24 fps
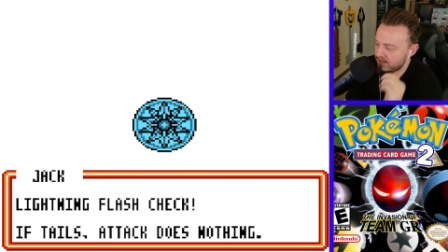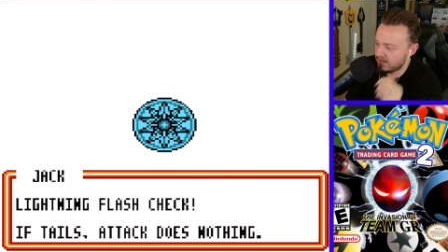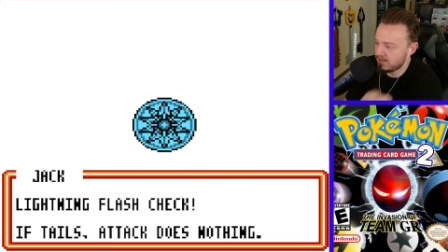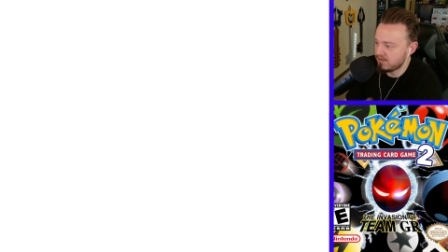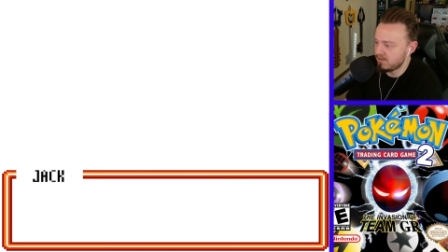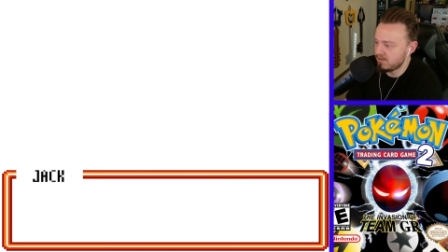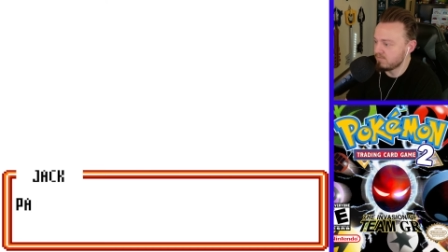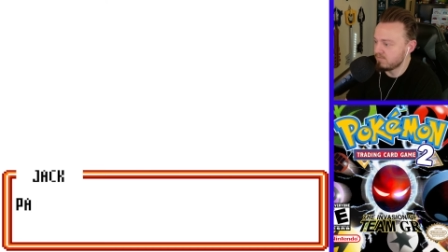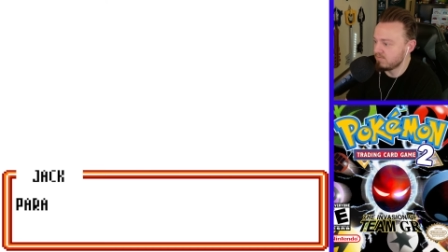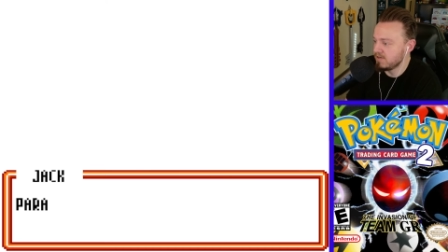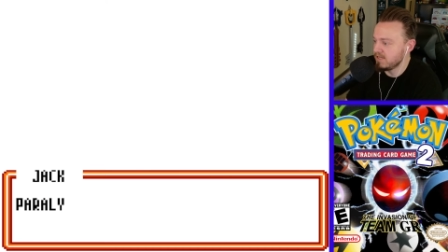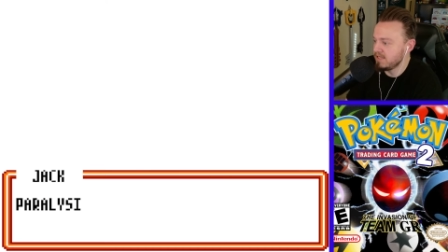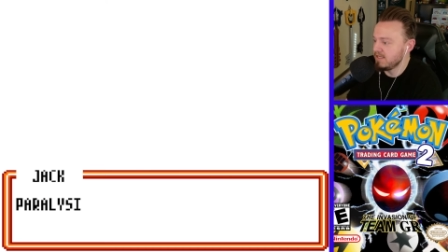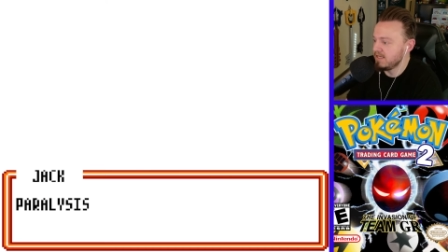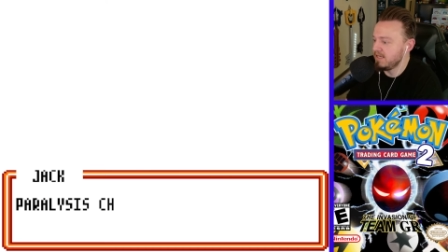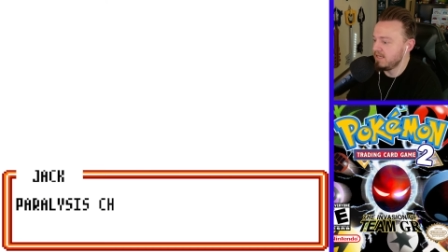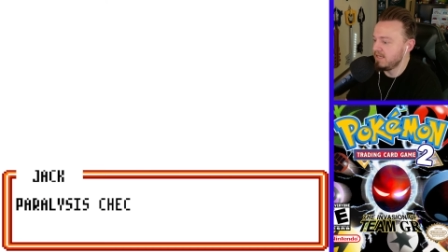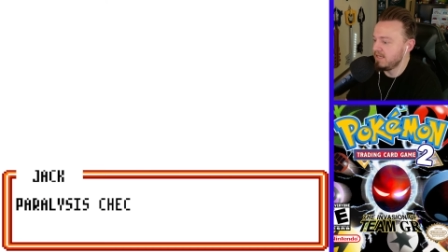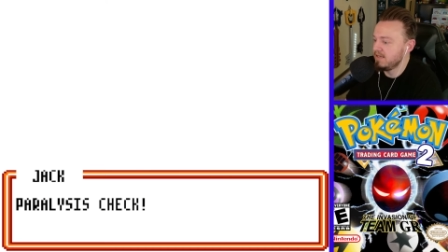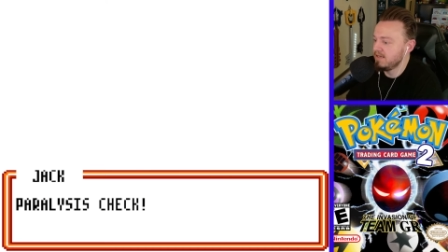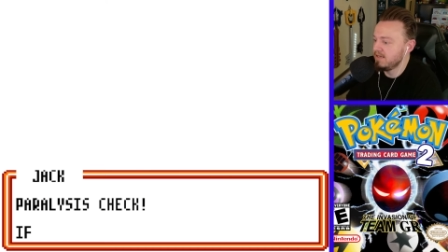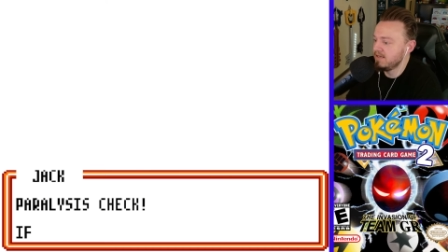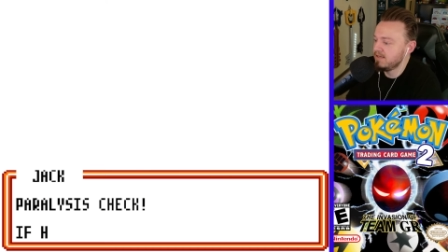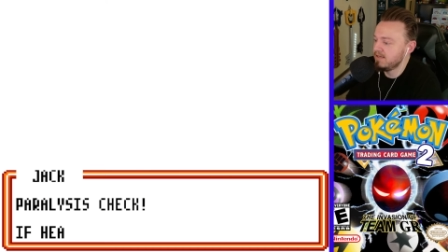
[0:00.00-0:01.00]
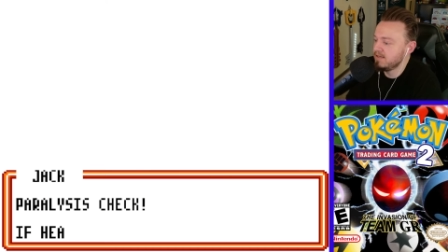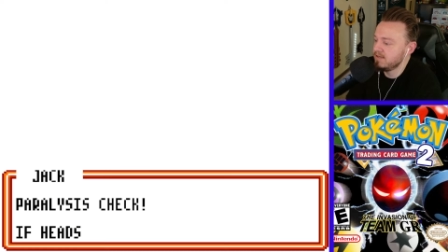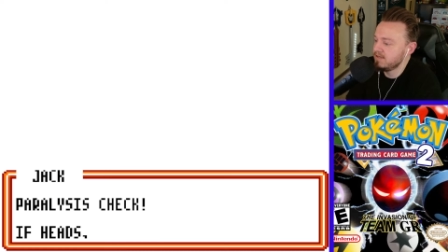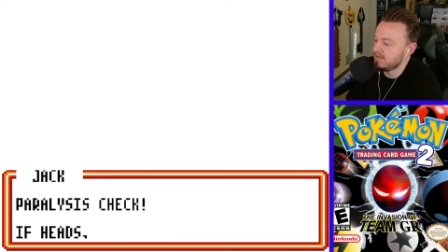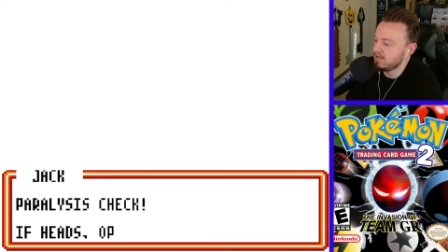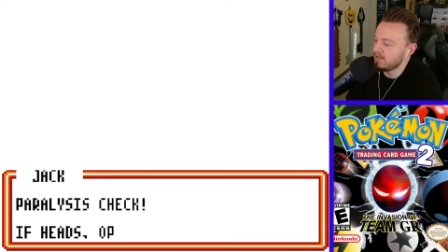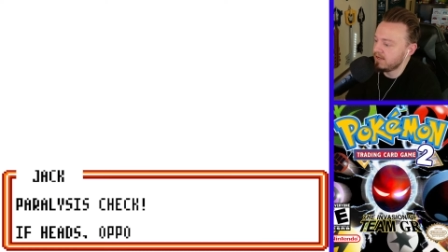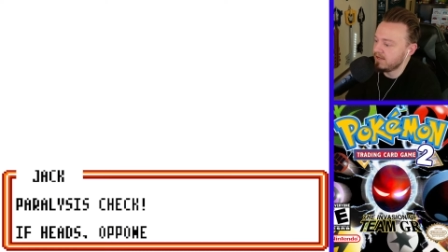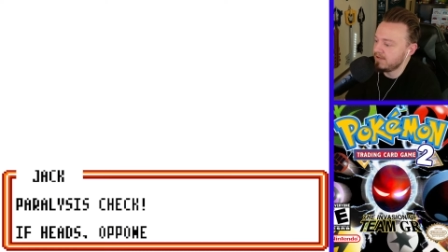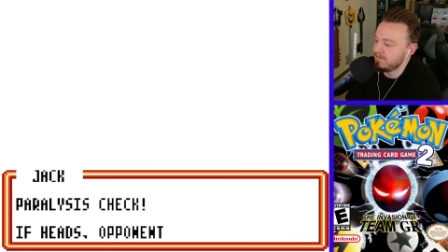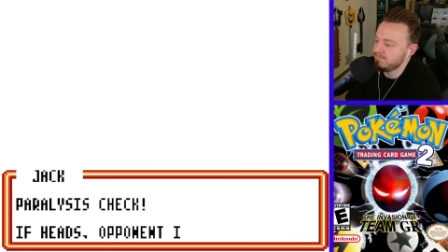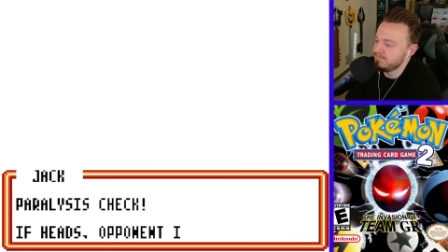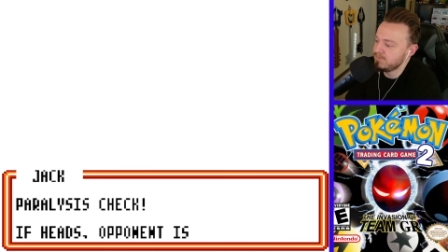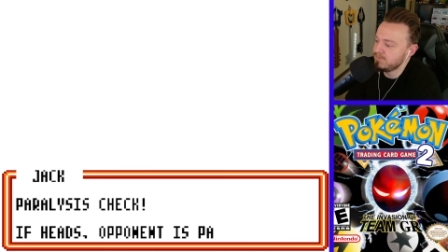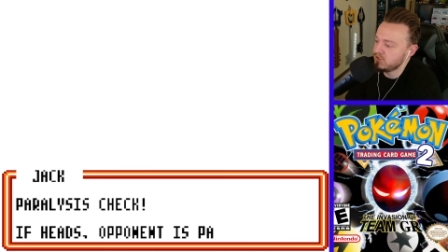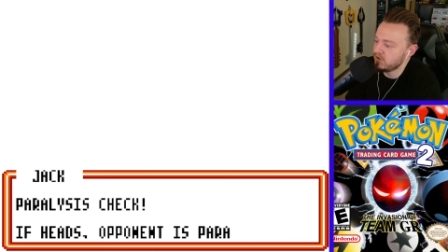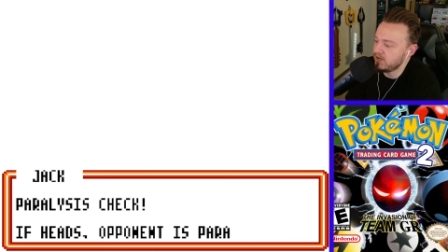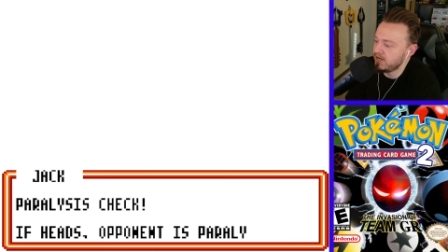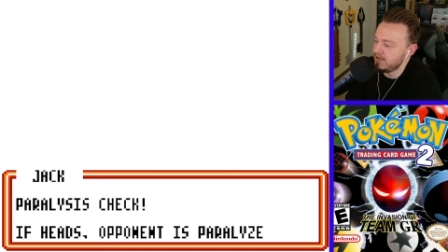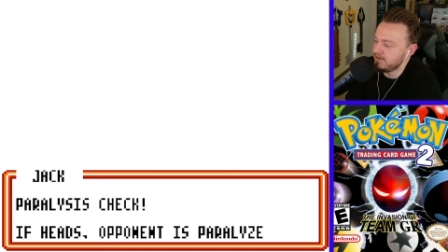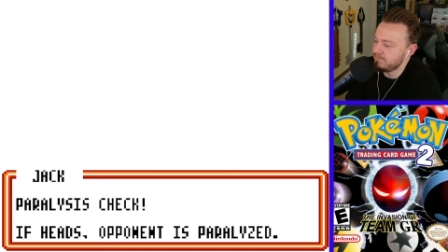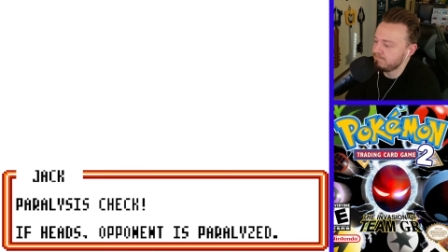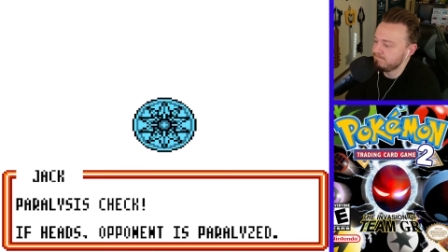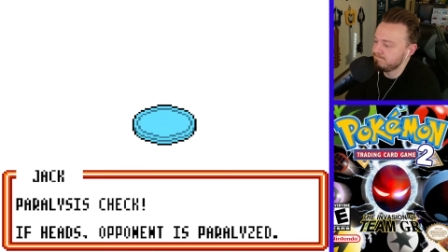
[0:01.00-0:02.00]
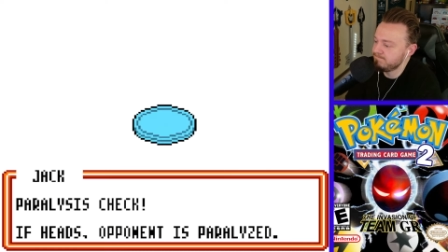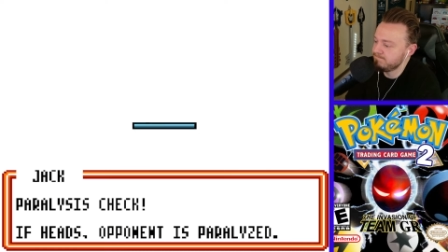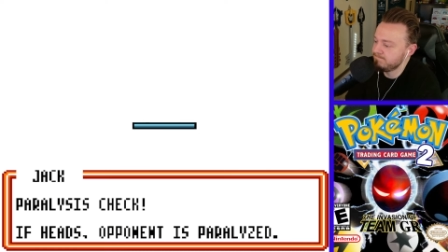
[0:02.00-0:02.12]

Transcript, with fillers: Really? Okay, great.